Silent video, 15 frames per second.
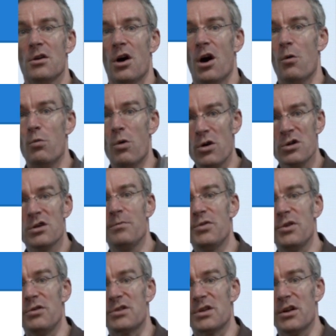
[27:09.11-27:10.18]
On one
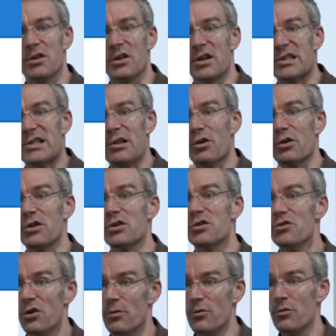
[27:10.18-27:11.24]
computer, you're going to log in as
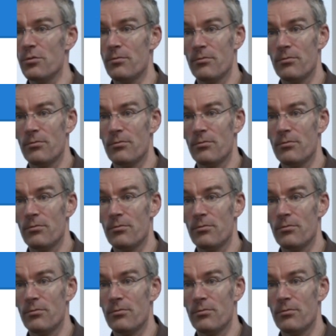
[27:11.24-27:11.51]
normal.